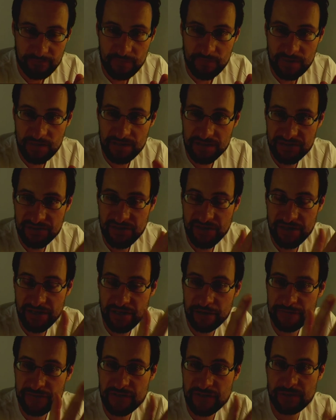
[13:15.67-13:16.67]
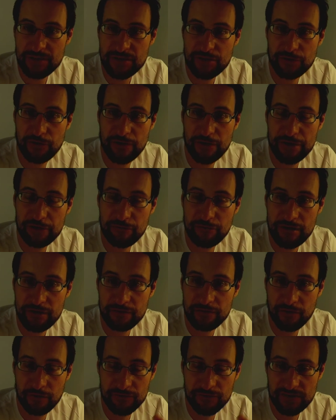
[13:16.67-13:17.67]
They have some inquiry
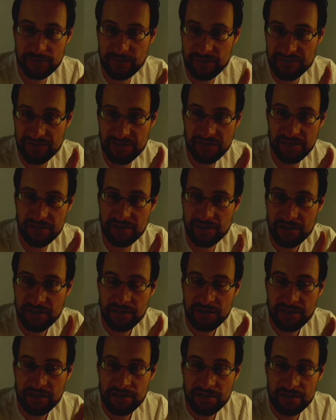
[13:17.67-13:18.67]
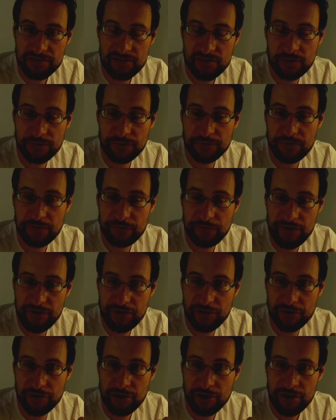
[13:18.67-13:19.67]
of some other software
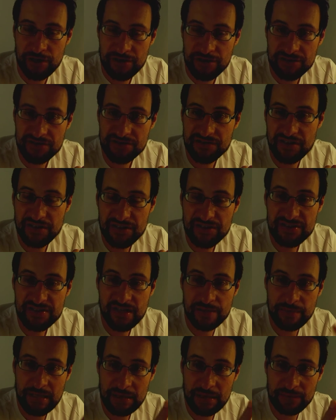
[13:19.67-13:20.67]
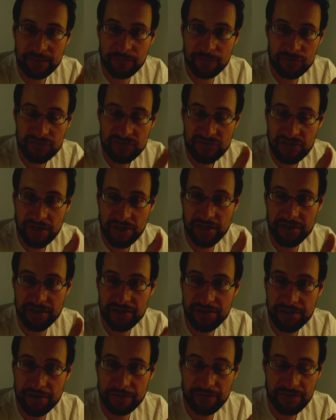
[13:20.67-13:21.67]
vendor. They need some help for scanner
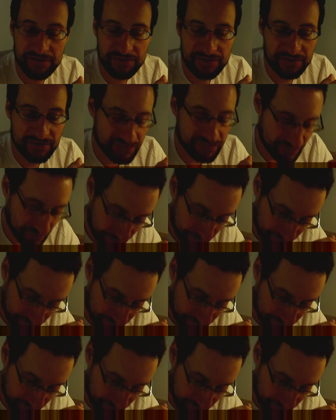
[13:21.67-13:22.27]
interfacing stuff.